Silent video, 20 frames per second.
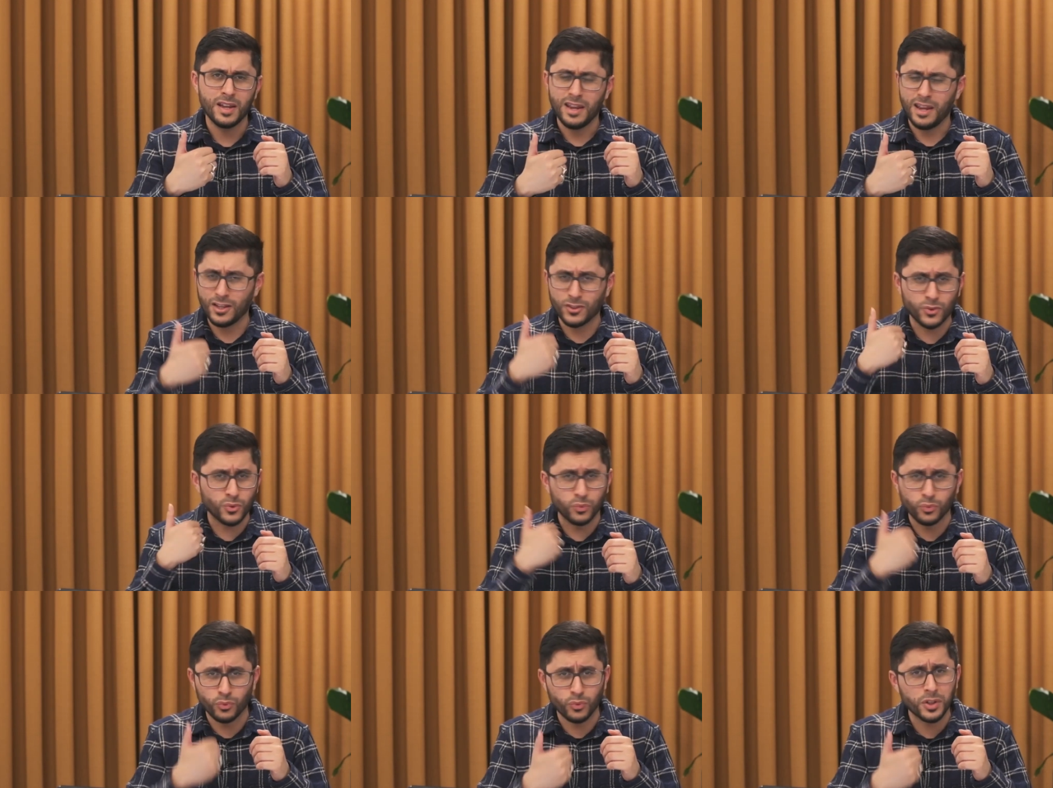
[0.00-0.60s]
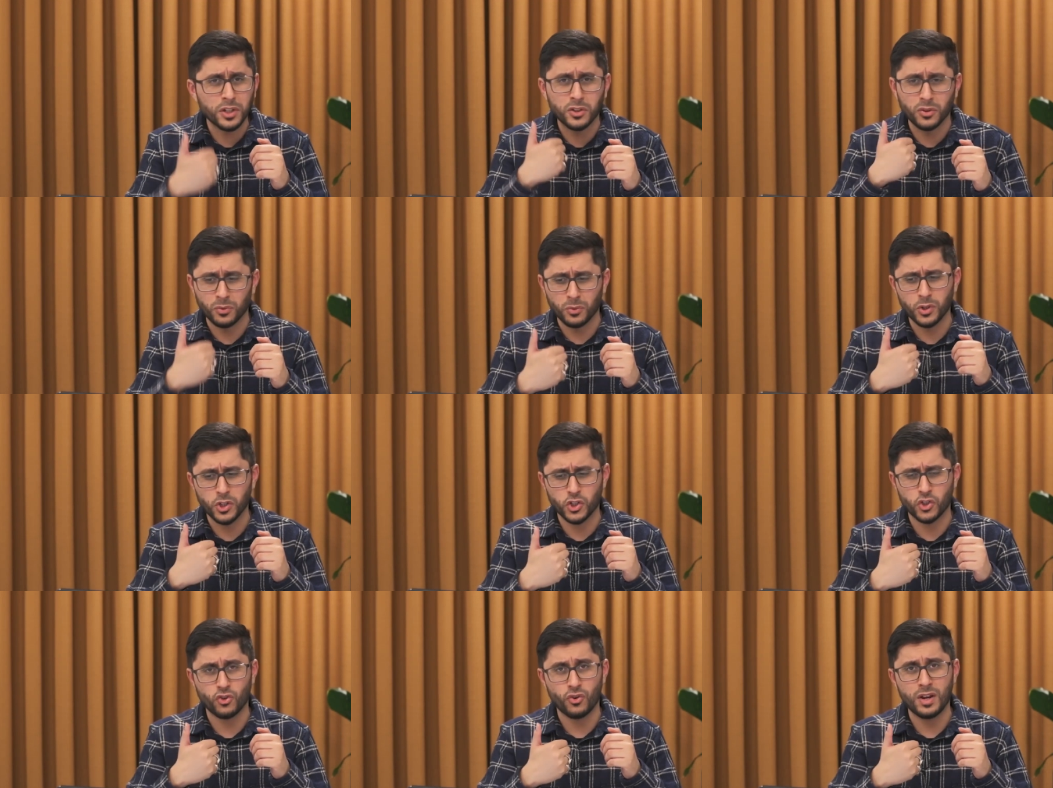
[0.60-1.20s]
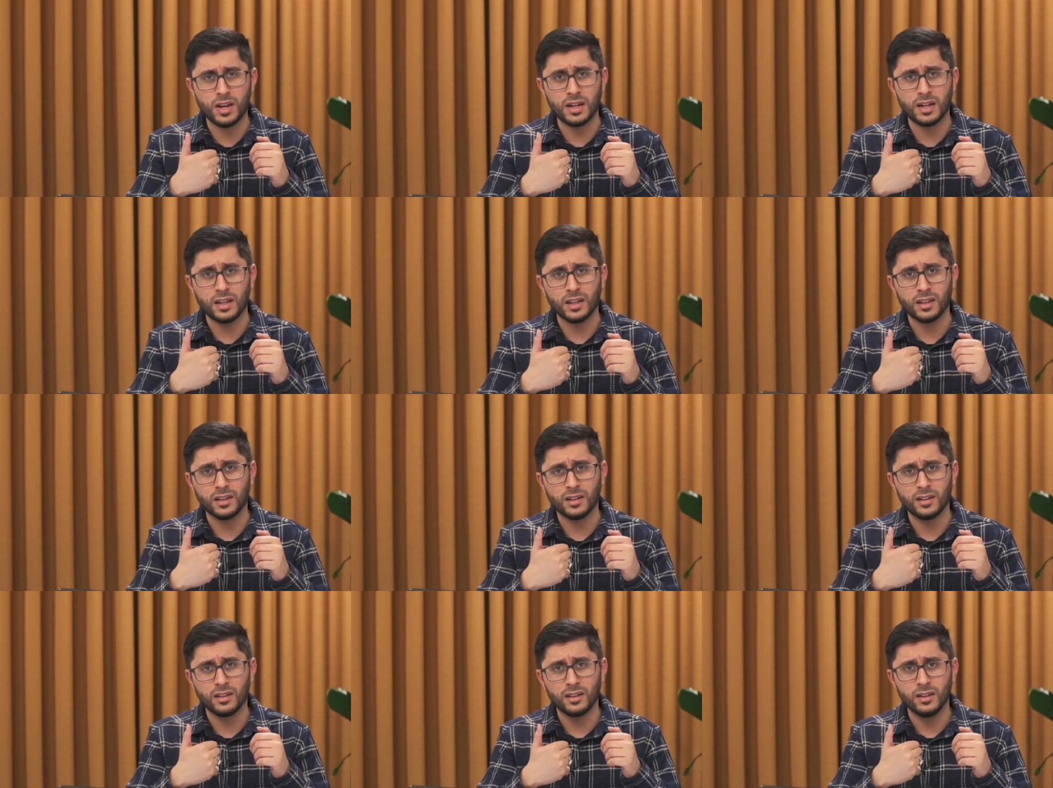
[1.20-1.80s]
It's rigorous training.
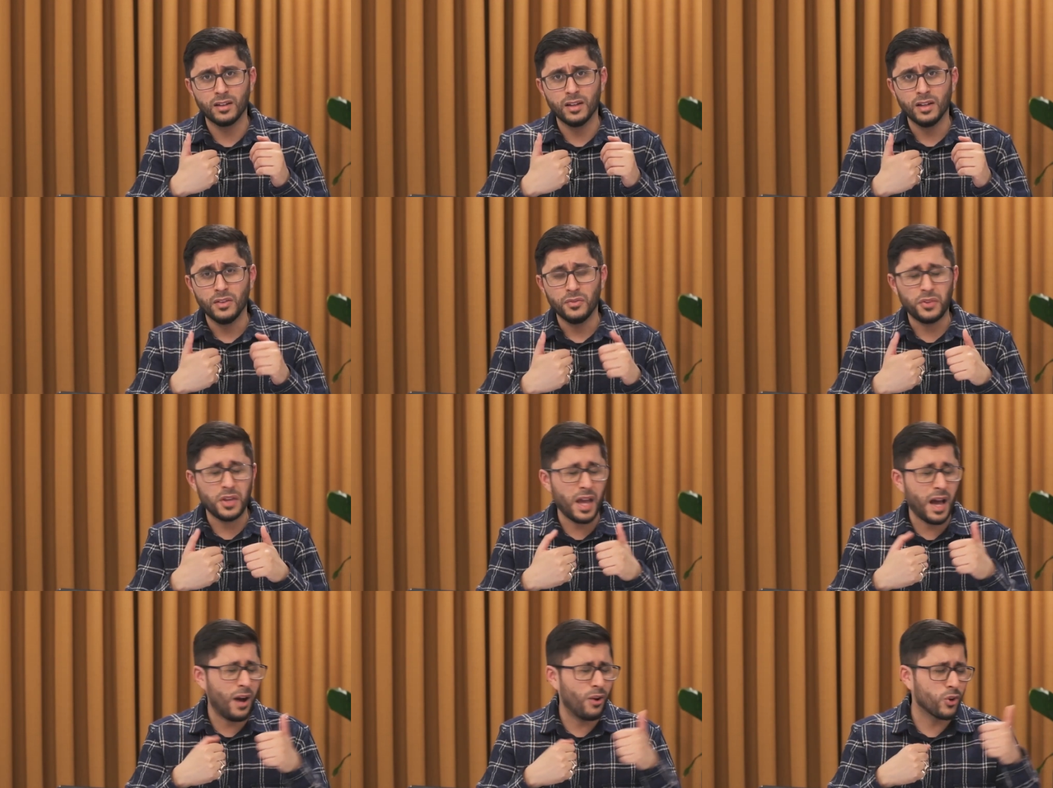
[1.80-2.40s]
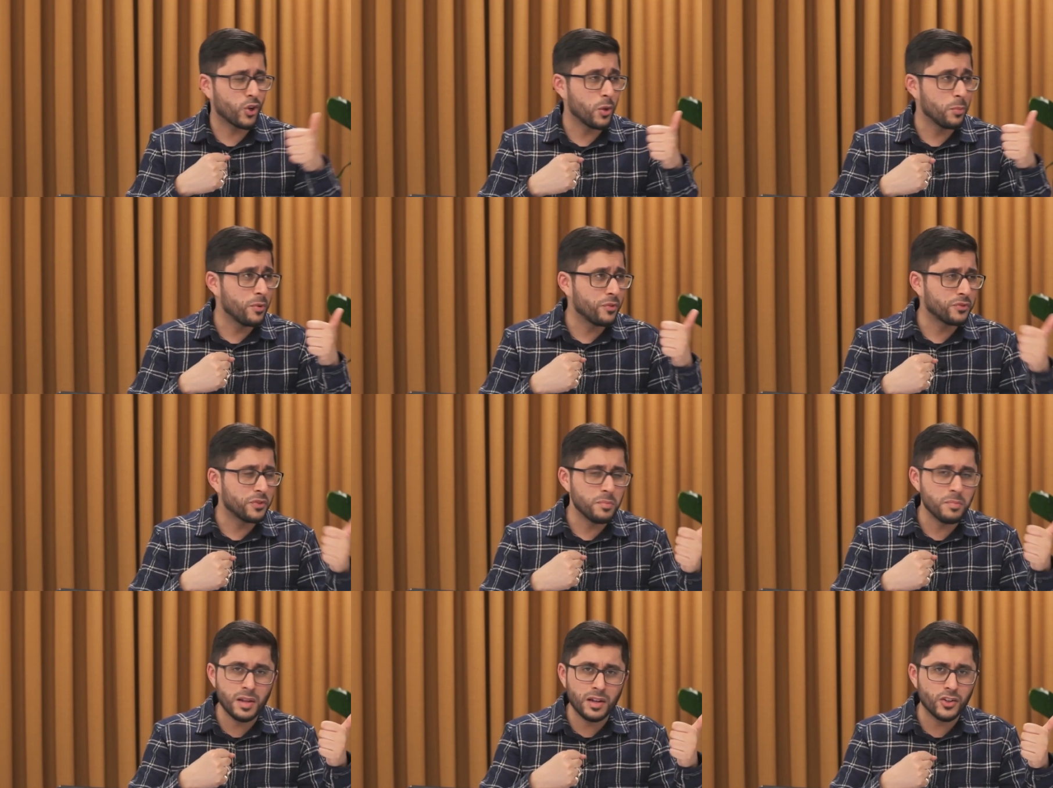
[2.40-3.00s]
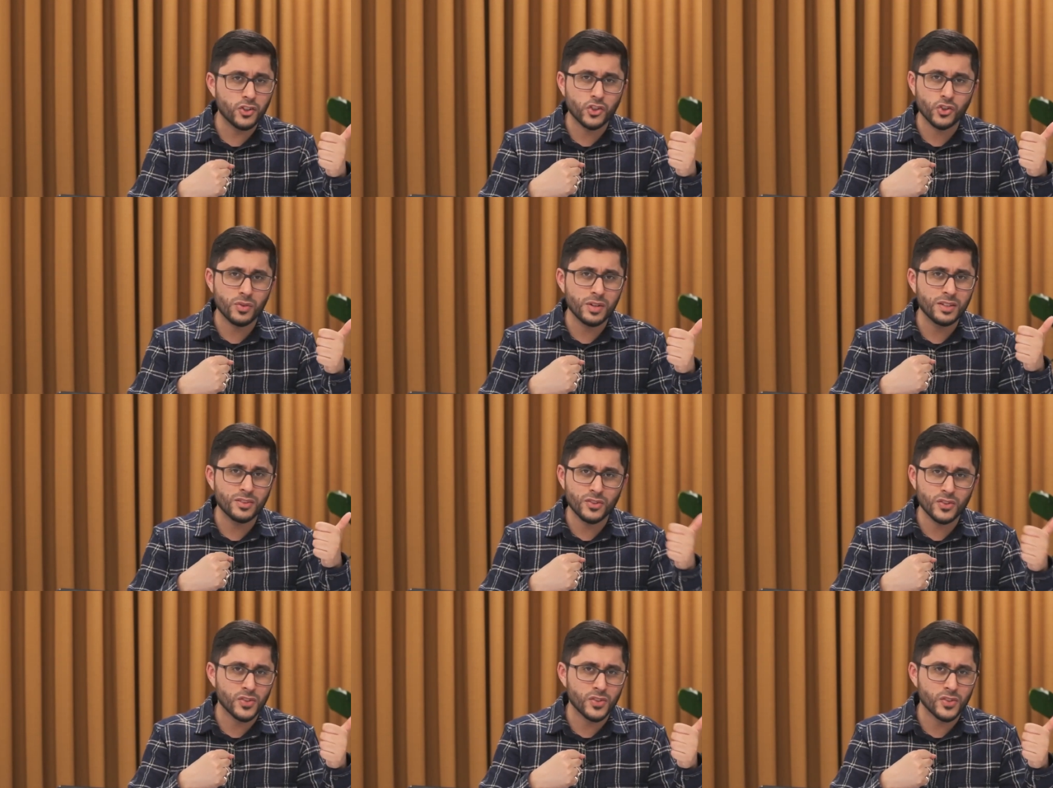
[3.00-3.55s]
The outcome of the military and the